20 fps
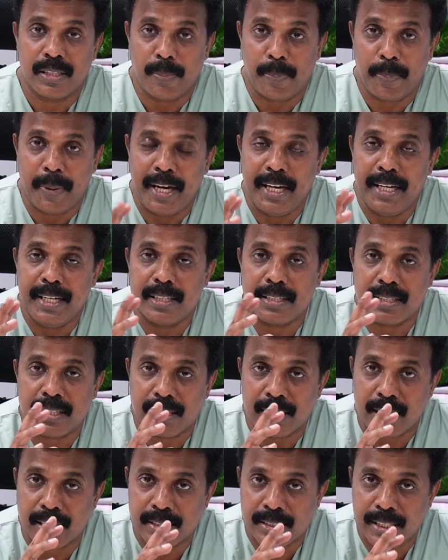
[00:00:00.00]
the pain is
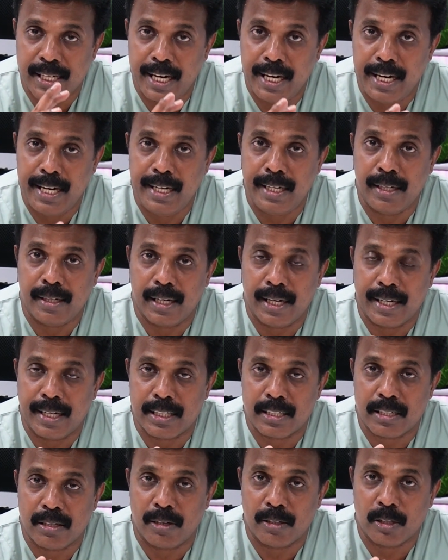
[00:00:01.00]
sustained, like
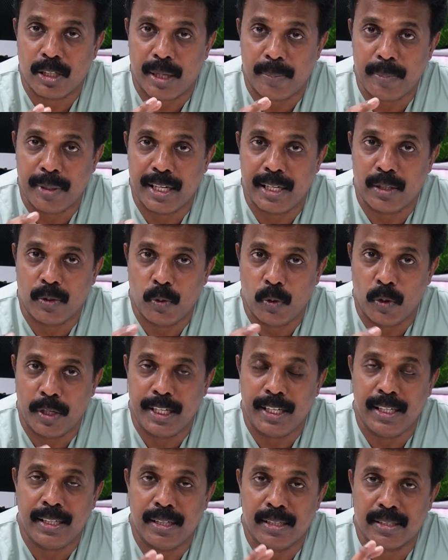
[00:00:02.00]
it's not coming and
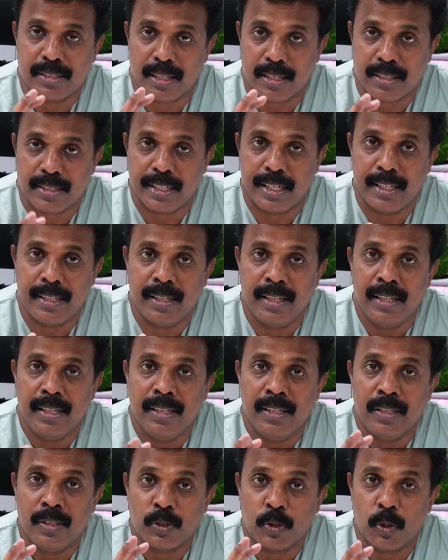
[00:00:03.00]
going, it's sustained.
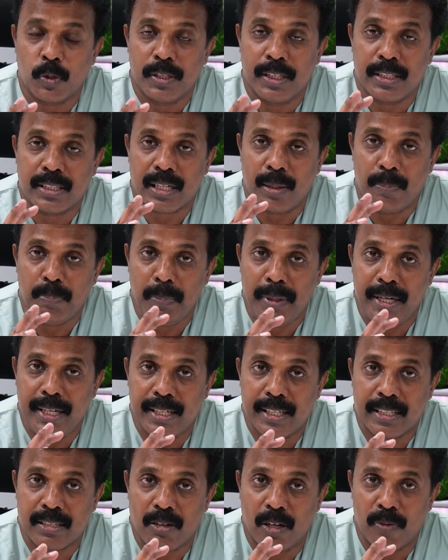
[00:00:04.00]
So this
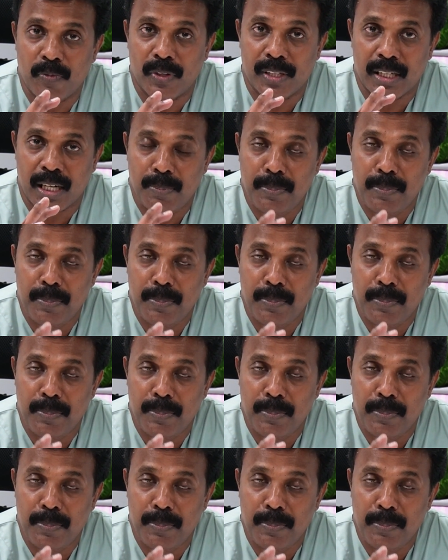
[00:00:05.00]
complete is gone for the